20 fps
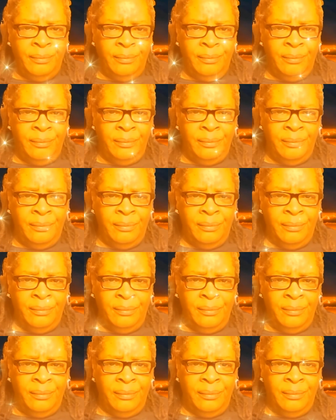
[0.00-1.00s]

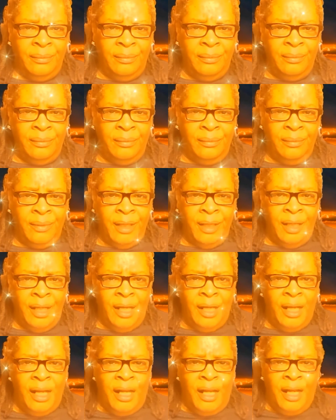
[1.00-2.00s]

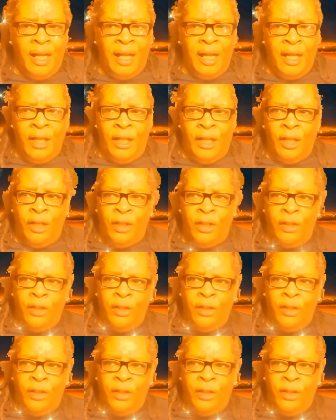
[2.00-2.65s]
Nothing is said.